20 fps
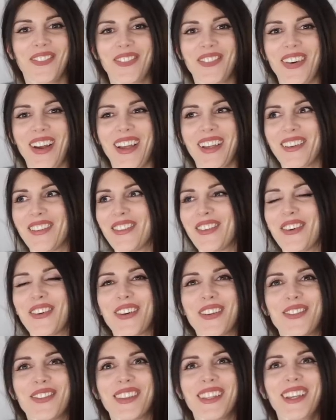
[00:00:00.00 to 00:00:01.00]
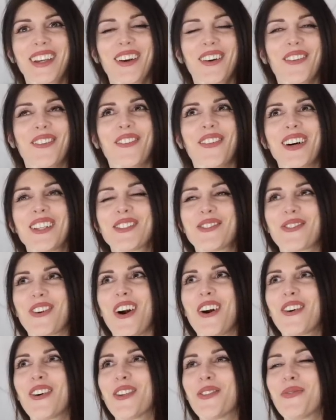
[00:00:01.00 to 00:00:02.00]
I don't know what's
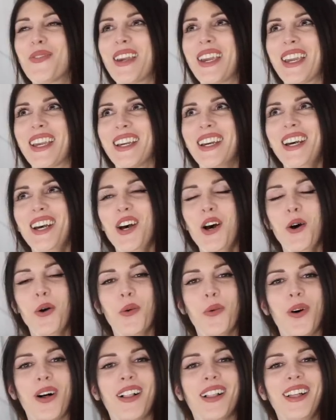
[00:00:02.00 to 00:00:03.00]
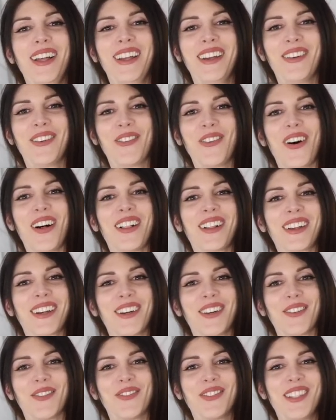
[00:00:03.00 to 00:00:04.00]
wrong with me. Well,
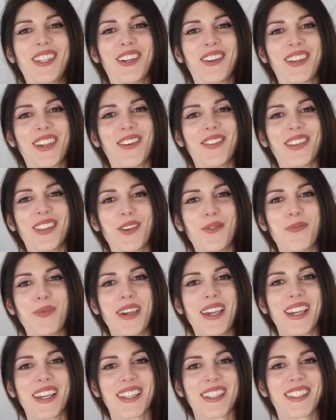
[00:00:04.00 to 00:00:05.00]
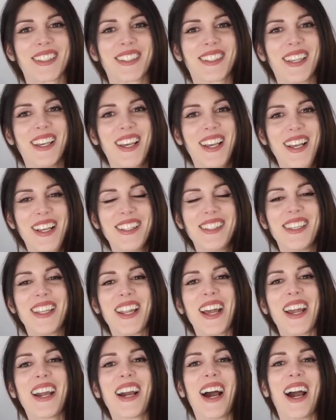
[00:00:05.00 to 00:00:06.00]
welcome to Give It the Beans.
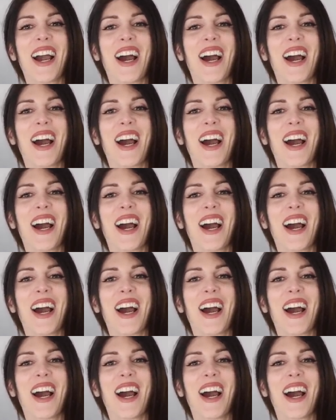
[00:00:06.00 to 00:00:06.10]
Today I